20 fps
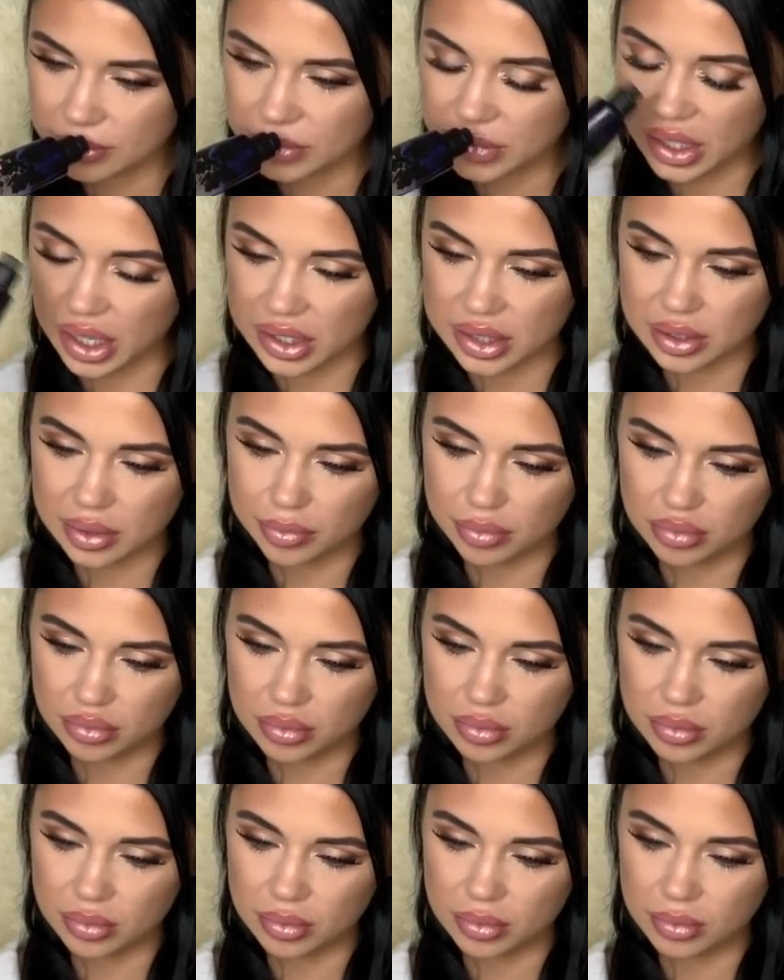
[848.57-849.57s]
Yes,
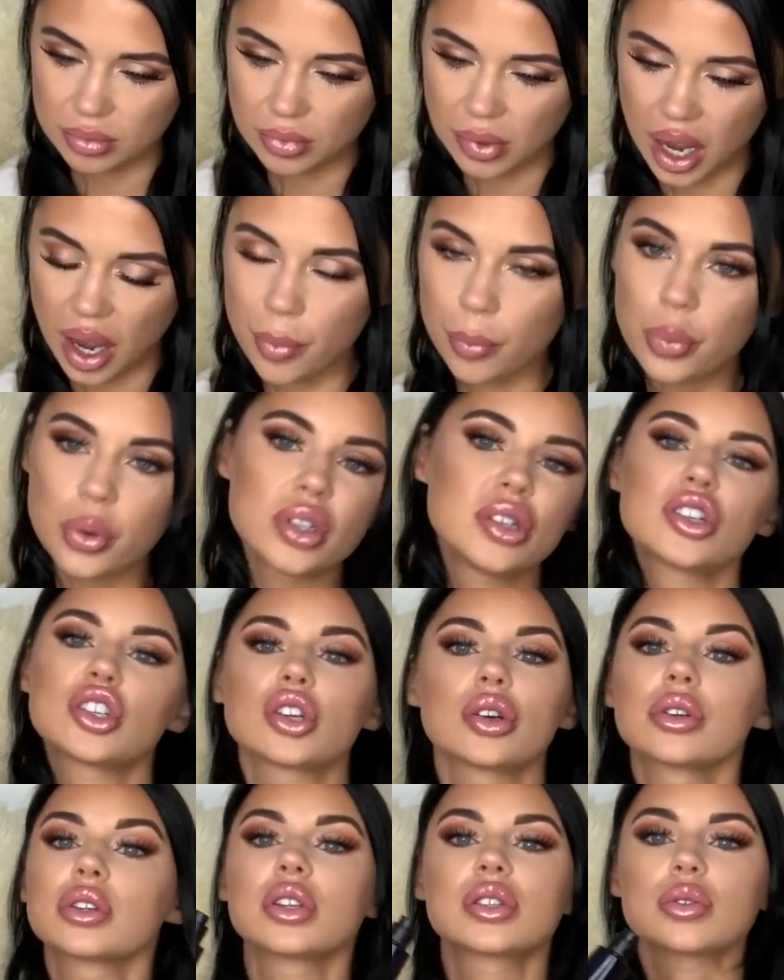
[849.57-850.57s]
I'm pretty
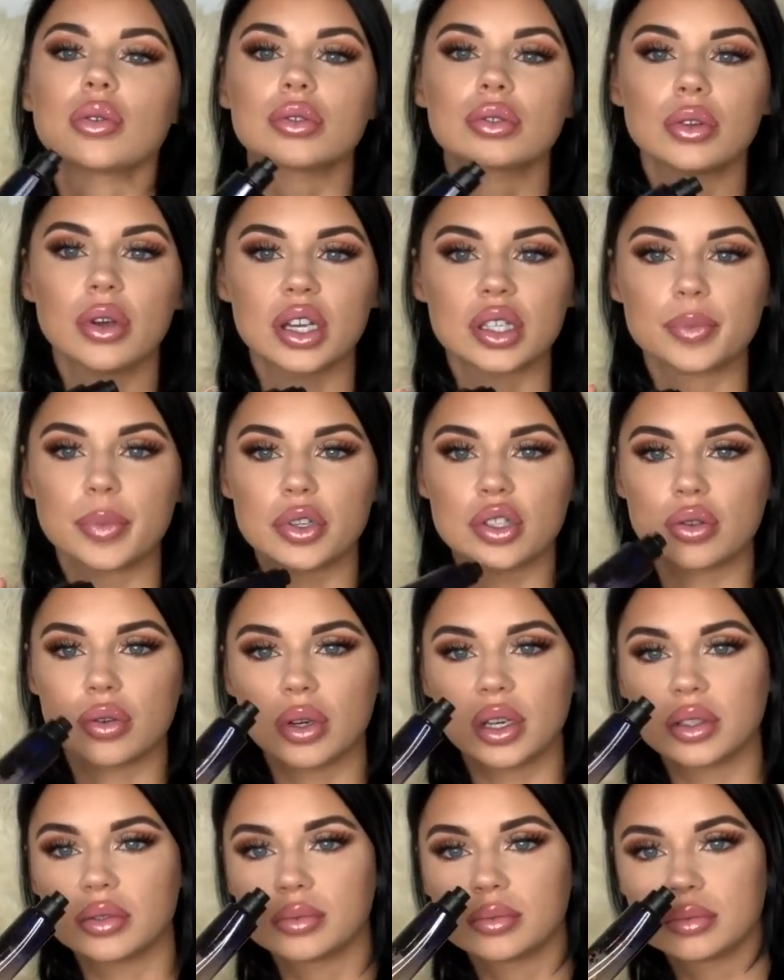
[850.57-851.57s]
sure this also has
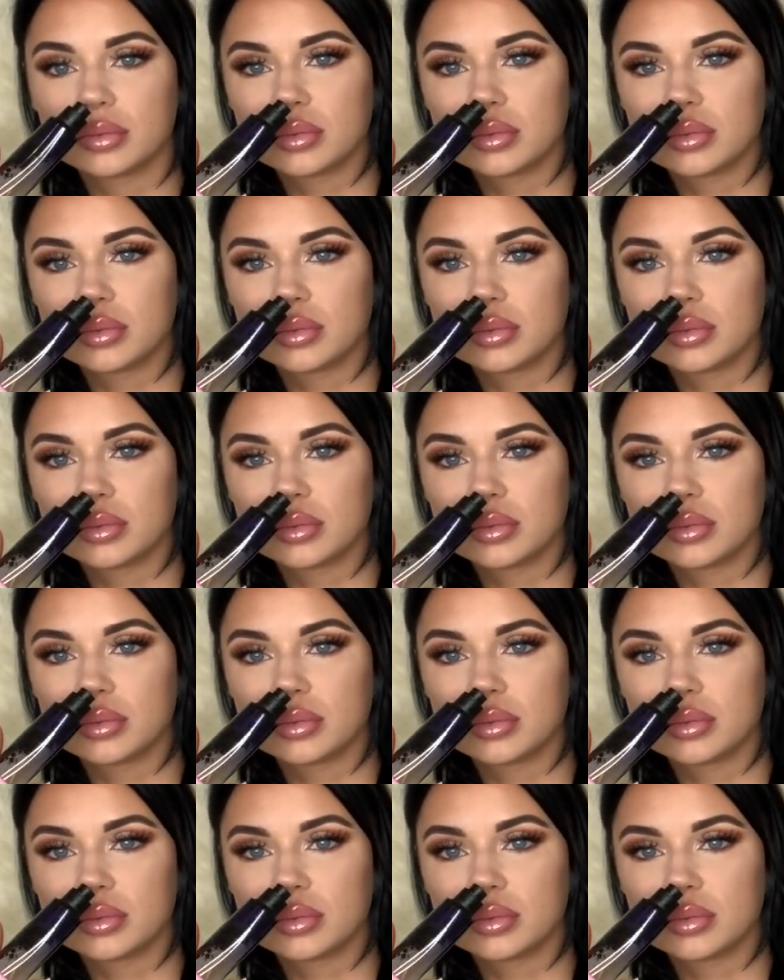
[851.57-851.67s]
patchouli.